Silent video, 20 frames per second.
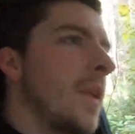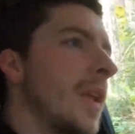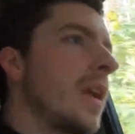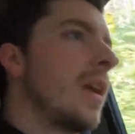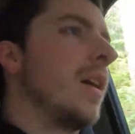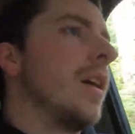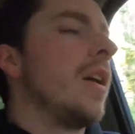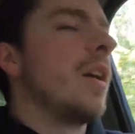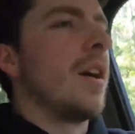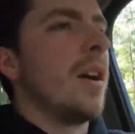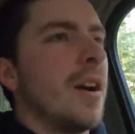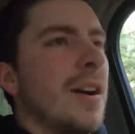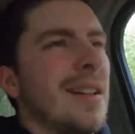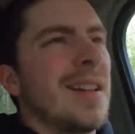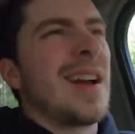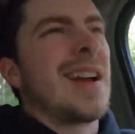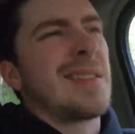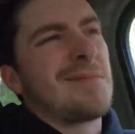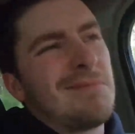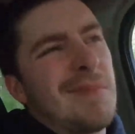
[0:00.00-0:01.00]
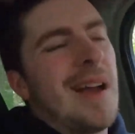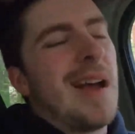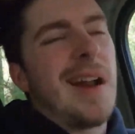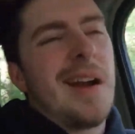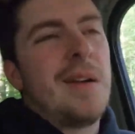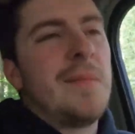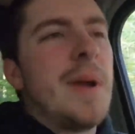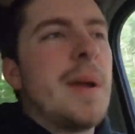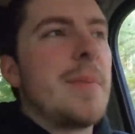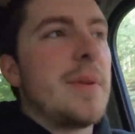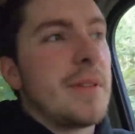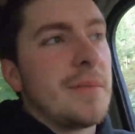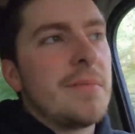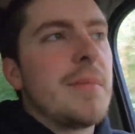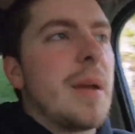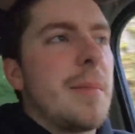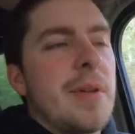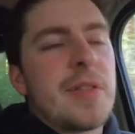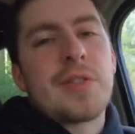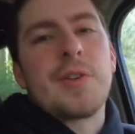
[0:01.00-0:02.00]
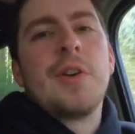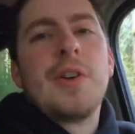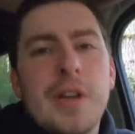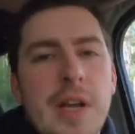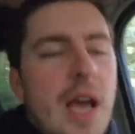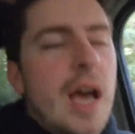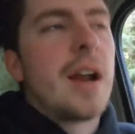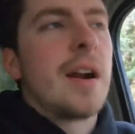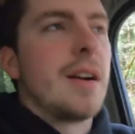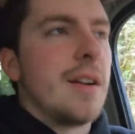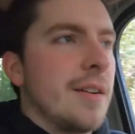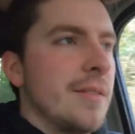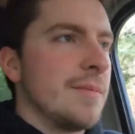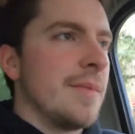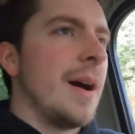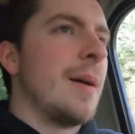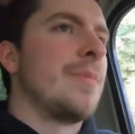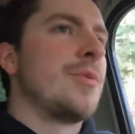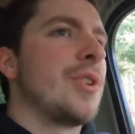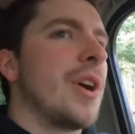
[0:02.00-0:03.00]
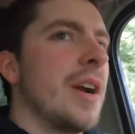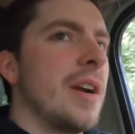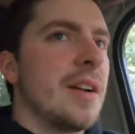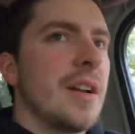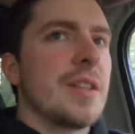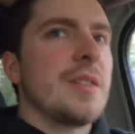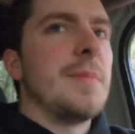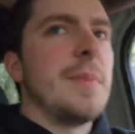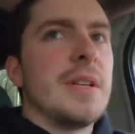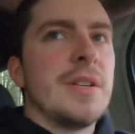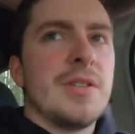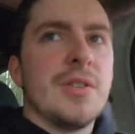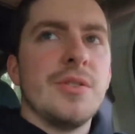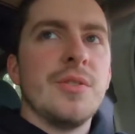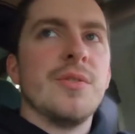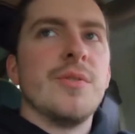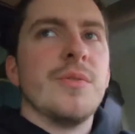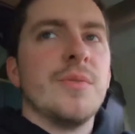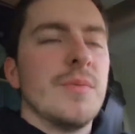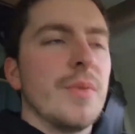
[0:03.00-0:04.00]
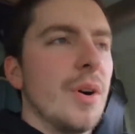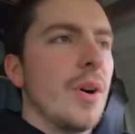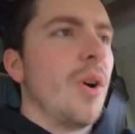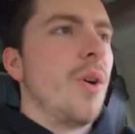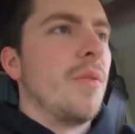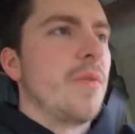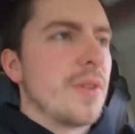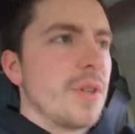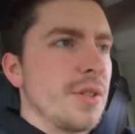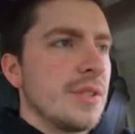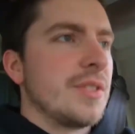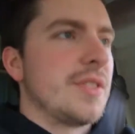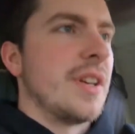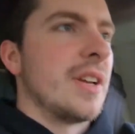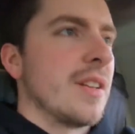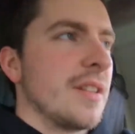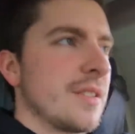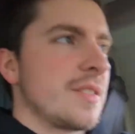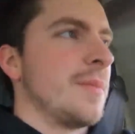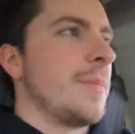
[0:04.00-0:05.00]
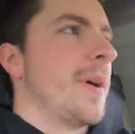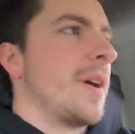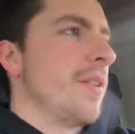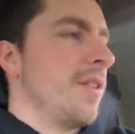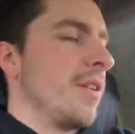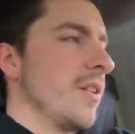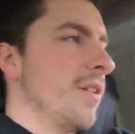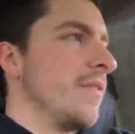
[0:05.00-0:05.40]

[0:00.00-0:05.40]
or like, I don't know, maybe 30. I don't know. I'm trying not to be too overzealous about all of